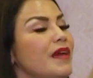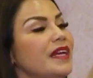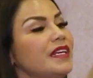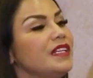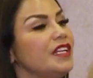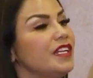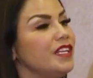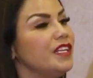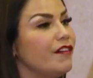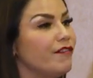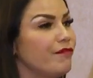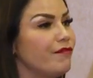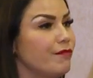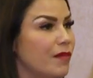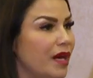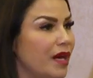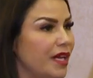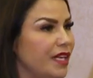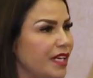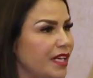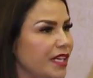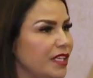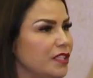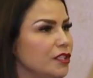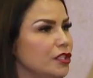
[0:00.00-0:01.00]
making enough
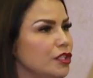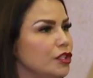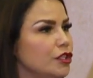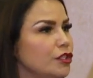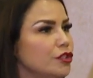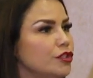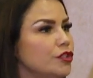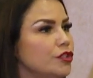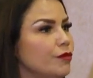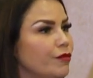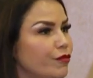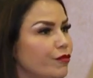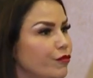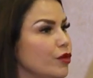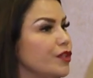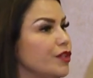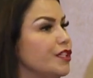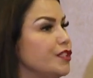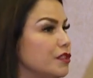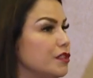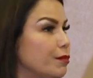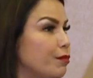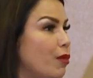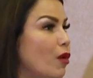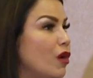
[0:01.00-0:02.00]
money to fully
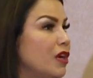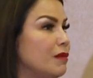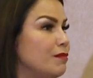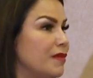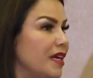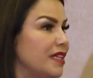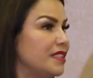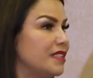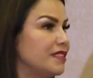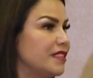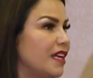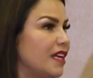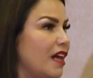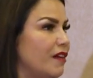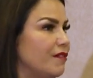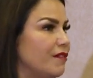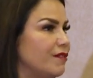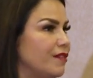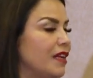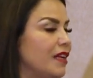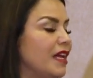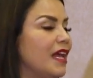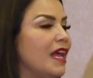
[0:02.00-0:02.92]
support myself,